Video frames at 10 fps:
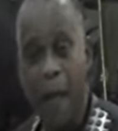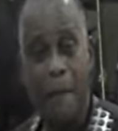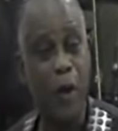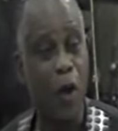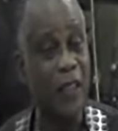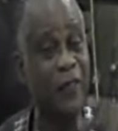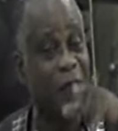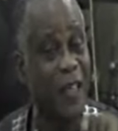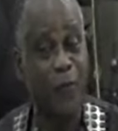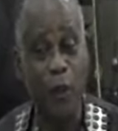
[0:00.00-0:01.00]
Because in
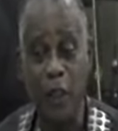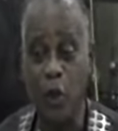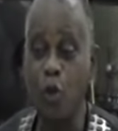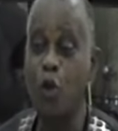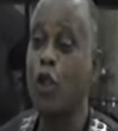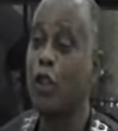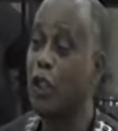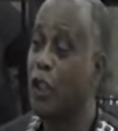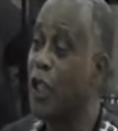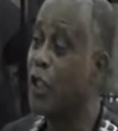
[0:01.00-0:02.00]
verse 42,
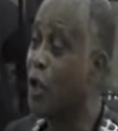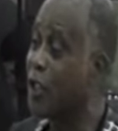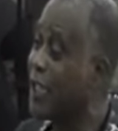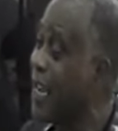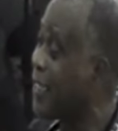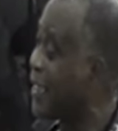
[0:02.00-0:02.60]
Jesus says